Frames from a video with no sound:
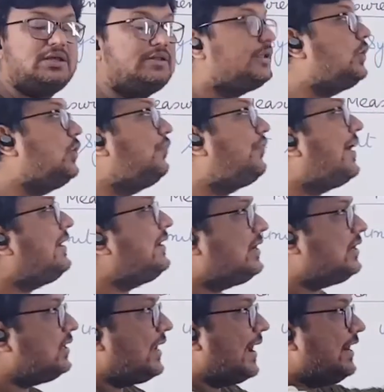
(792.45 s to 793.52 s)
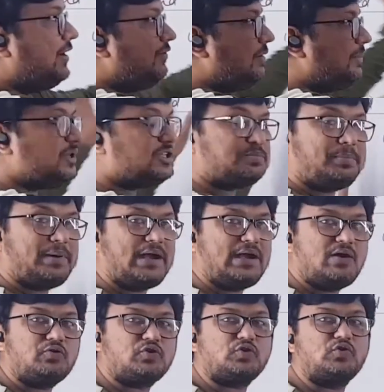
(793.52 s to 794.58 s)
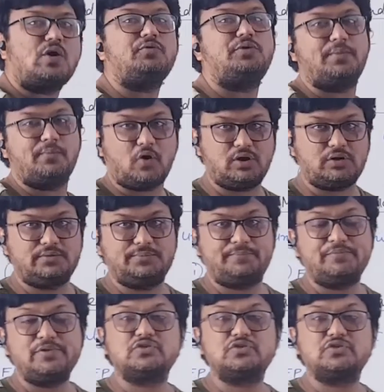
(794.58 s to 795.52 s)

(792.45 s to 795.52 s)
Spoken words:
they will find that the light will be spread out throughout the board.